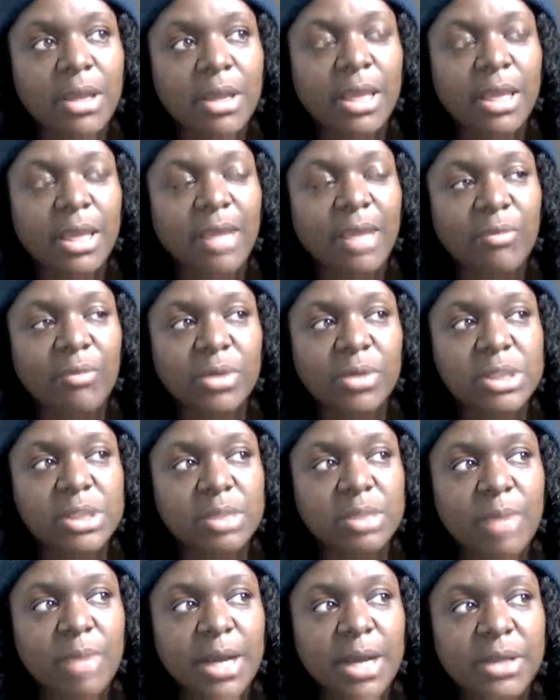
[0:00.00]
Even when
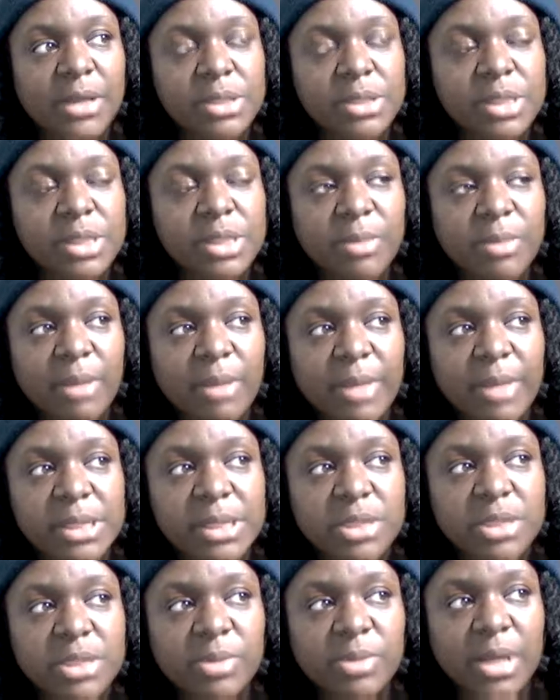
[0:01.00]
somebody will send me a message
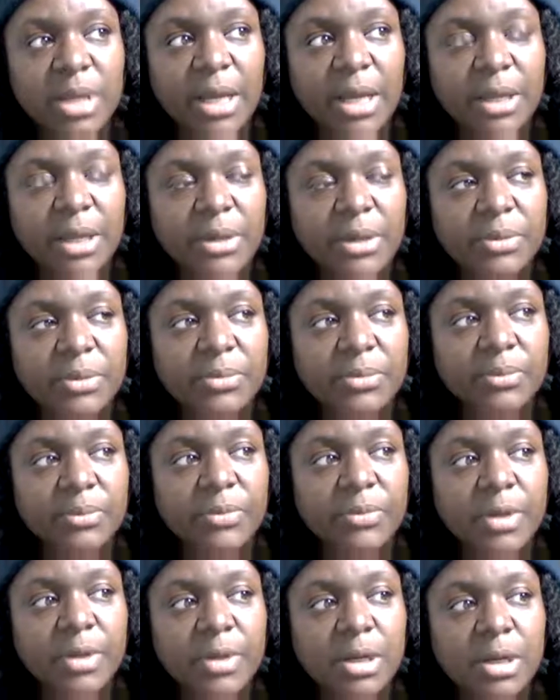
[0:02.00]
and be like,
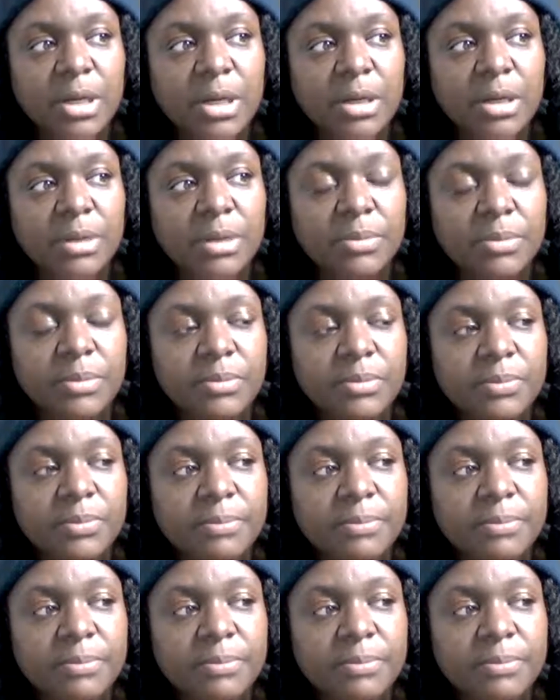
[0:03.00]
um,